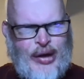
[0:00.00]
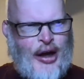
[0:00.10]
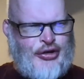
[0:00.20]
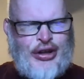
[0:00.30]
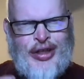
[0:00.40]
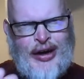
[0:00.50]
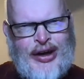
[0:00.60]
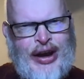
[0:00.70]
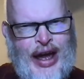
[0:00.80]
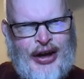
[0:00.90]
actually that
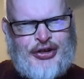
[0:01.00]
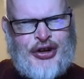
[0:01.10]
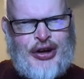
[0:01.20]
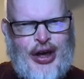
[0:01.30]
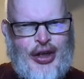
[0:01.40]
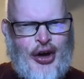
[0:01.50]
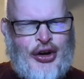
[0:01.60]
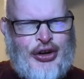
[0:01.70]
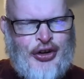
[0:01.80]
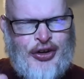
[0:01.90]
connection,
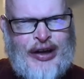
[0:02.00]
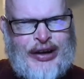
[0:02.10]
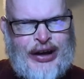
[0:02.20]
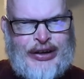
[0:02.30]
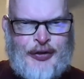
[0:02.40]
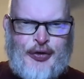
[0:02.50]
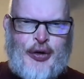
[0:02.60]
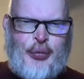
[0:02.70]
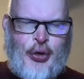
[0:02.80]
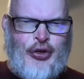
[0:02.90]
understanding a
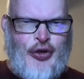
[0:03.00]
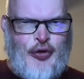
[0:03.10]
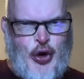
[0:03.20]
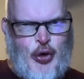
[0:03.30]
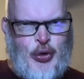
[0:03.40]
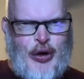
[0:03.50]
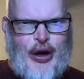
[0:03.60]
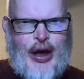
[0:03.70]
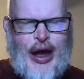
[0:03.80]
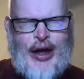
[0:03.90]
different point of view.
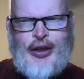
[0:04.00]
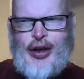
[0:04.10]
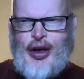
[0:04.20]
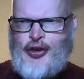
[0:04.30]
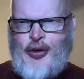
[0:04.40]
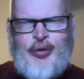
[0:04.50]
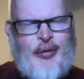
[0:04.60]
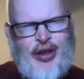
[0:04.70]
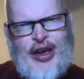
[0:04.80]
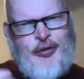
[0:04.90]
And
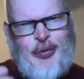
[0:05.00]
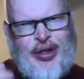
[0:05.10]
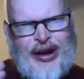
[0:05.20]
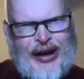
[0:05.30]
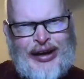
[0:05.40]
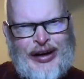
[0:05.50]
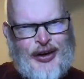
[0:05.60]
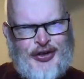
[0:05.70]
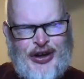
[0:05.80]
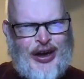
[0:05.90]
sometimes even within
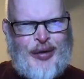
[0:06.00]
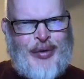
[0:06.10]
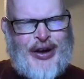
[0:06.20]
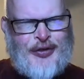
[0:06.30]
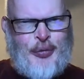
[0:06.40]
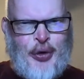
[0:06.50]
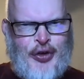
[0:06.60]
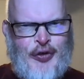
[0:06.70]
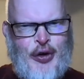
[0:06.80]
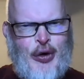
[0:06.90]
English, it can be a different point
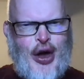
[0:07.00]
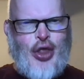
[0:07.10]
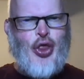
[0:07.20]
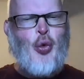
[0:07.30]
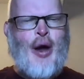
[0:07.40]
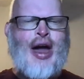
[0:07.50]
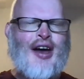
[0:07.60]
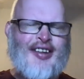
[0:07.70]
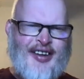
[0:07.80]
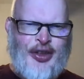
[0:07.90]
of view. The way
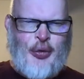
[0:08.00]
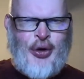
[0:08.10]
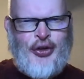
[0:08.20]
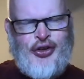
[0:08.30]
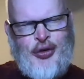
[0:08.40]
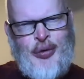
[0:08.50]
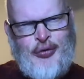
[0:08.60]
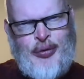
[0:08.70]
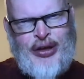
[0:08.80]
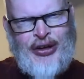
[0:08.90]
I see the world as someone
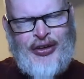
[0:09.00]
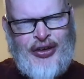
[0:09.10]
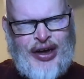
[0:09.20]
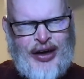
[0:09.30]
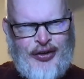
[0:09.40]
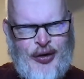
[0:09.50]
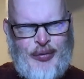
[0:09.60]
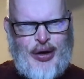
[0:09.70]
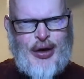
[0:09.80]
from the United Kingdom,